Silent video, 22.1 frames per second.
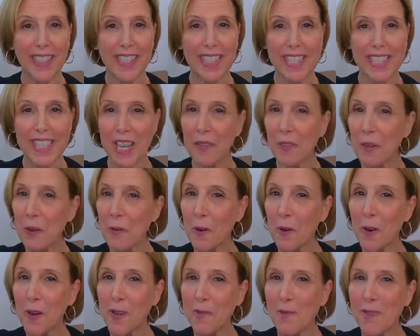Is every
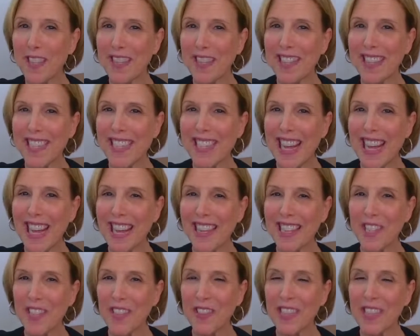word with
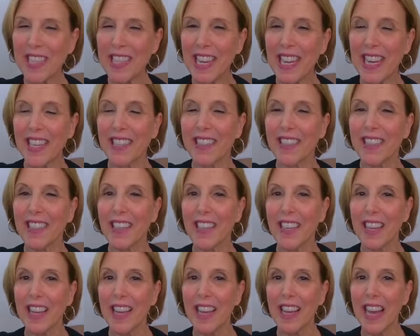intent? Do it again.
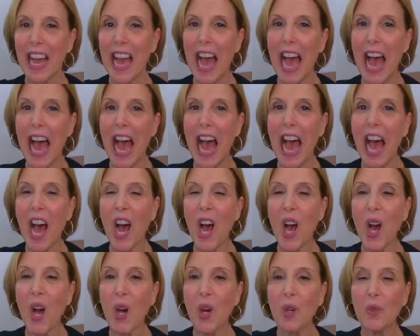
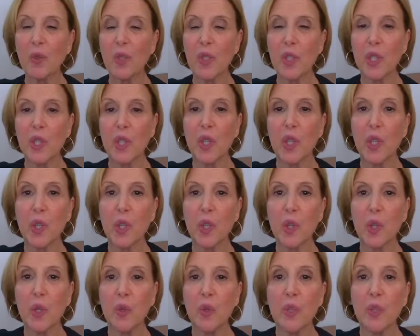How do
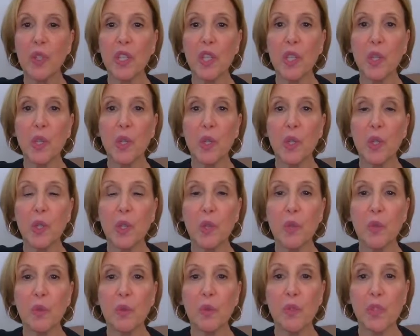
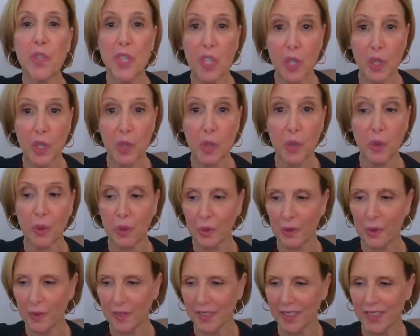you do?
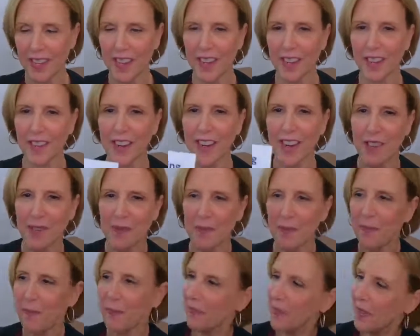All right.
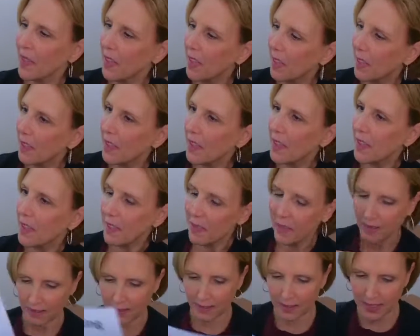
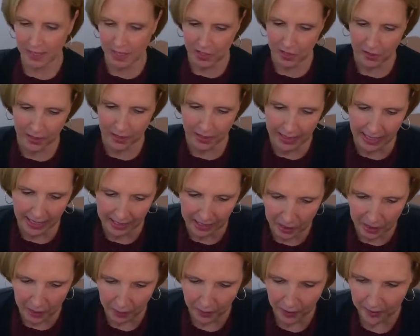Let's do the
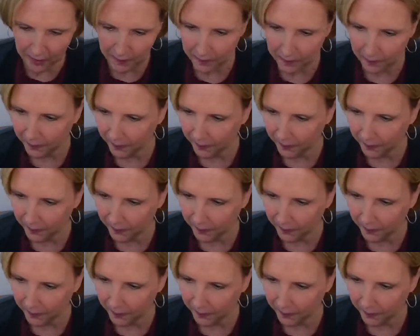next one.